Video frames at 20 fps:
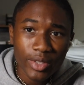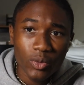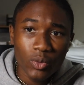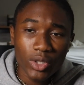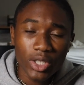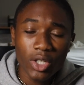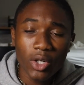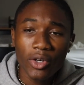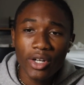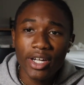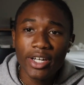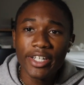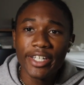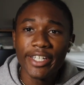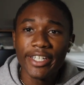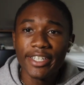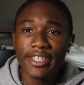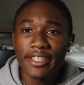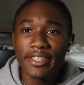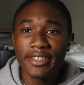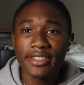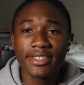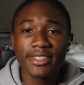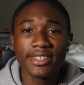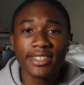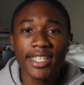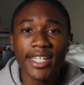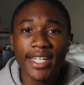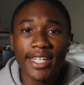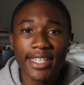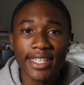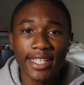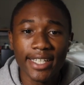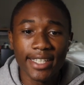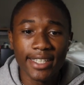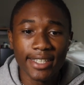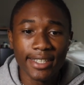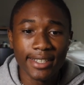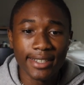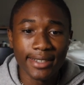We go down there, and
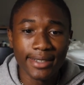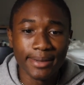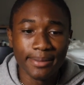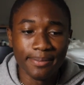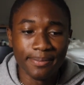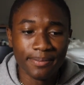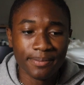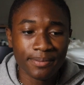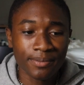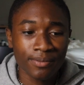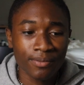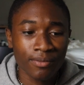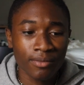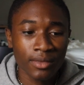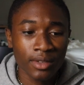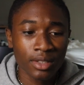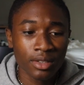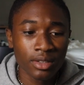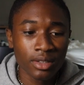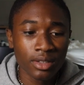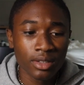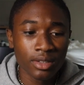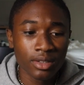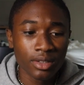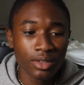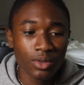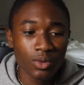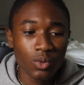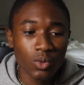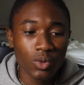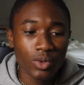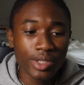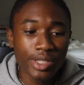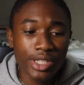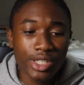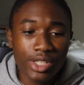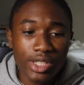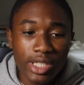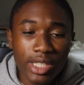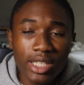then we're
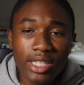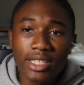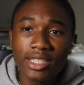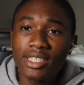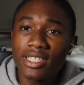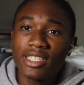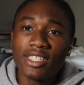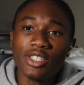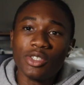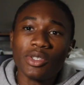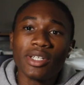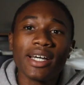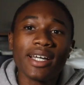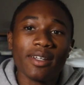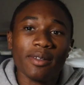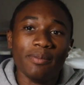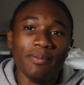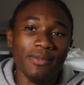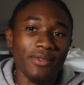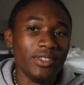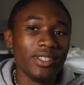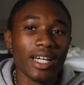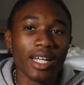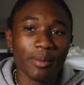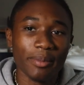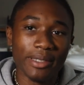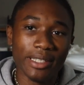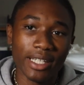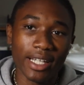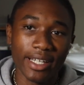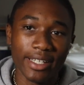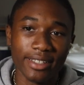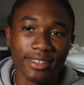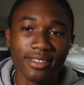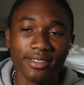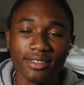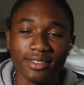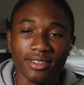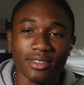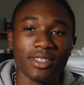just chilling, because you gotta be like,
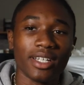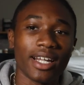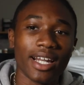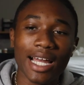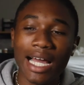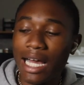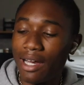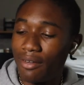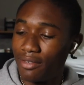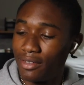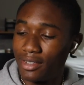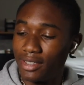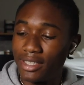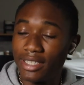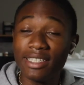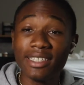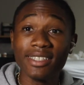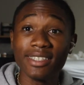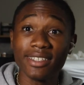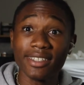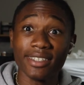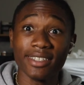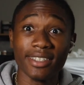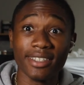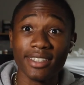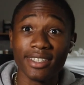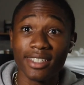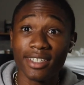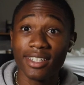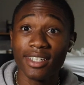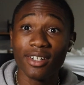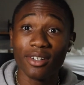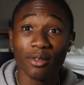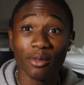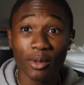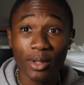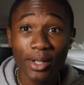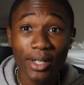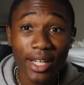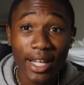you gotta have either a
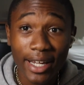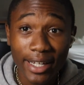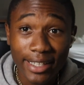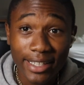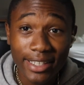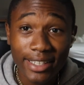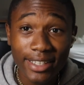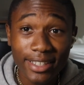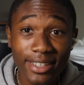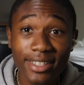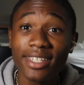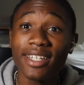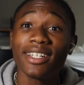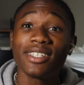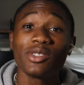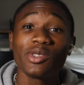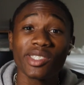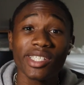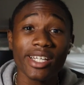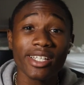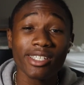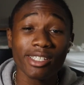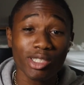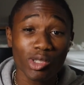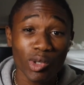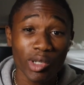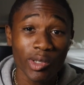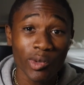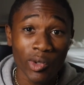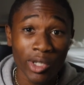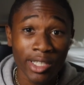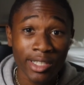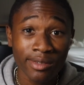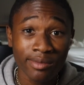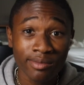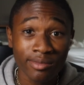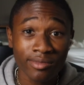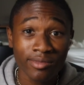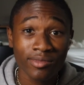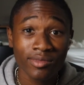real ID that you say you're
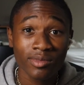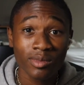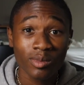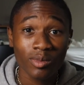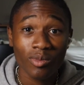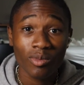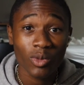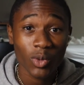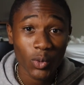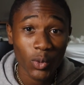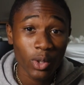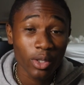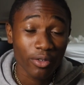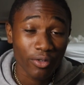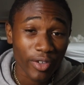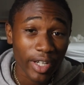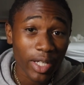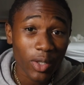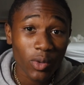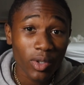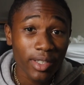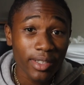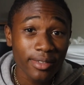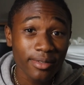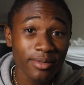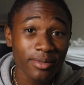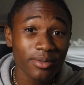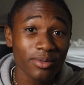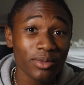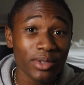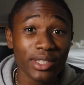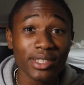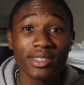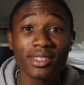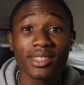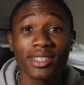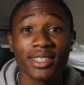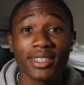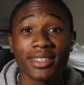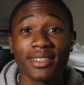21, or a fake one,
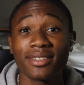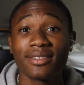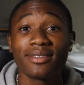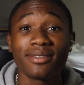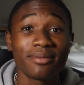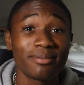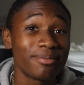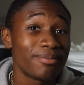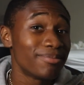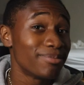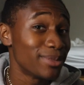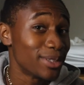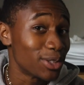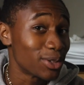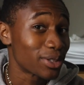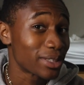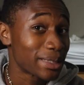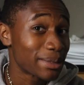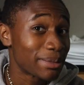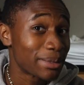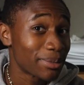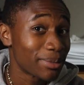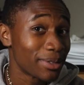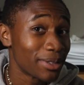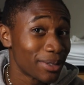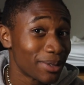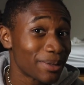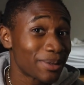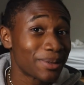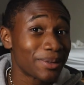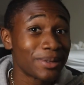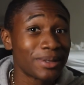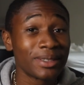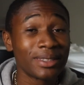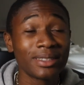which majority of people do.